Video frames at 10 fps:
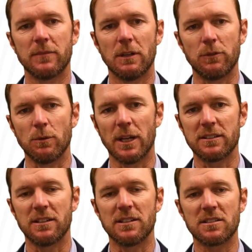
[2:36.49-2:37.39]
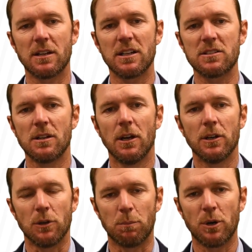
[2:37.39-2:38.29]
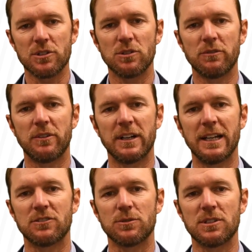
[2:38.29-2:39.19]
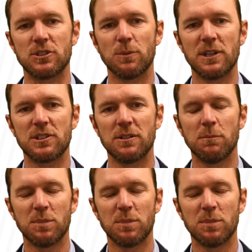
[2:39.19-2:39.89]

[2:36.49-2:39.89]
If you would like to discuss your personal financial situation,